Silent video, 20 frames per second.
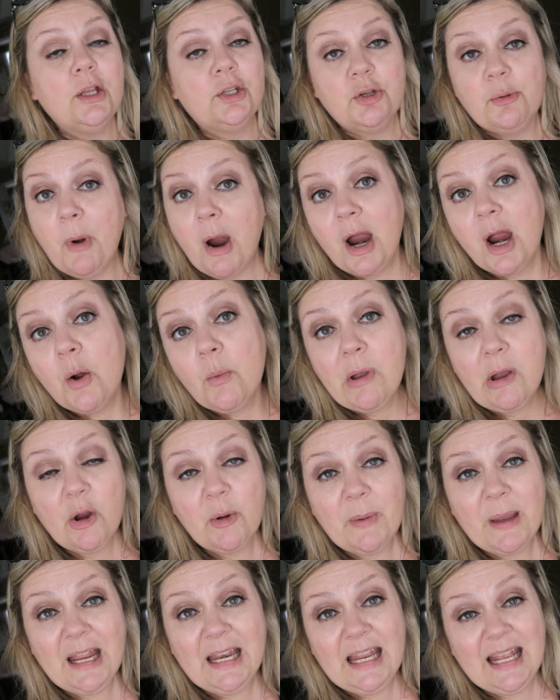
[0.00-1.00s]
Tomorrow we
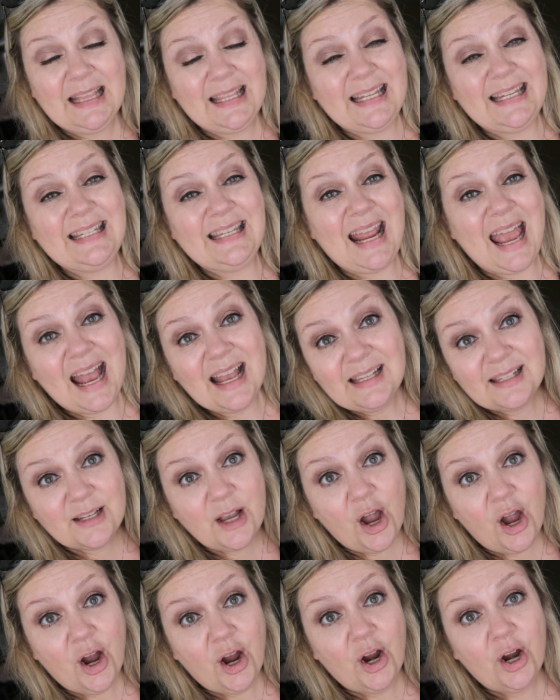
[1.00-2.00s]
are beginning at the
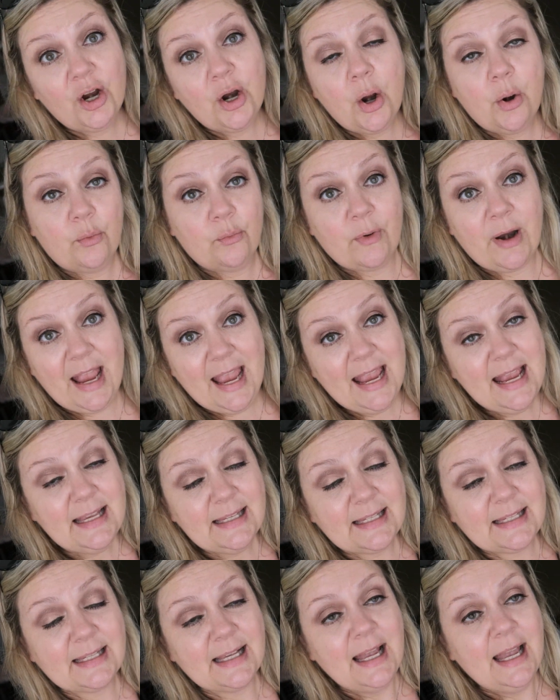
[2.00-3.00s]
NASCAR
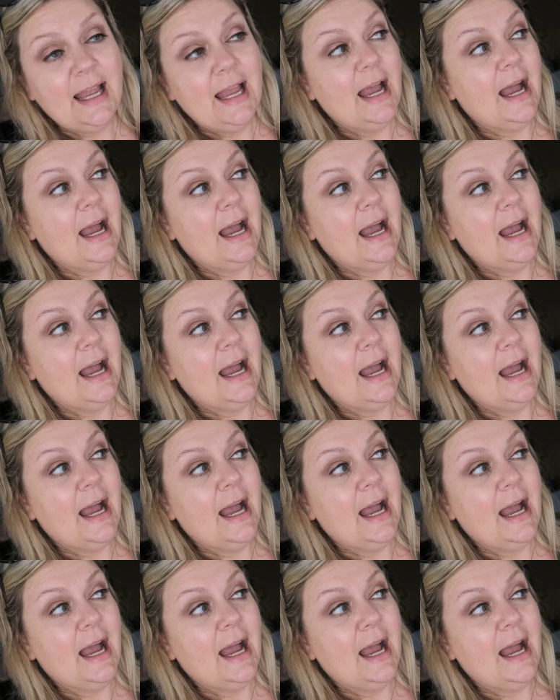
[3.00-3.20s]
race.